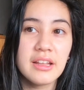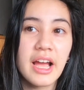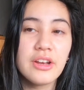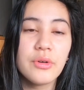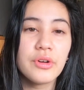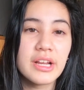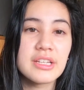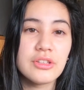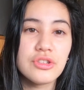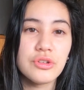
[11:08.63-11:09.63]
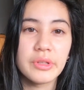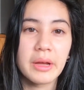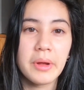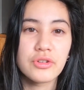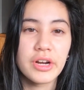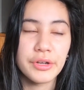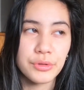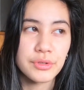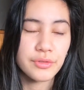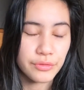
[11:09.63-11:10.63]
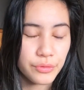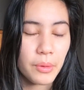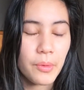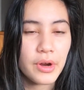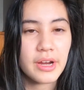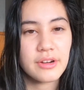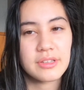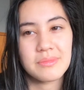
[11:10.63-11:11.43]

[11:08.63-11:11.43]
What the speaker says: Like I know it'll get done soon. Like I'm not trying to do this for 4 more years.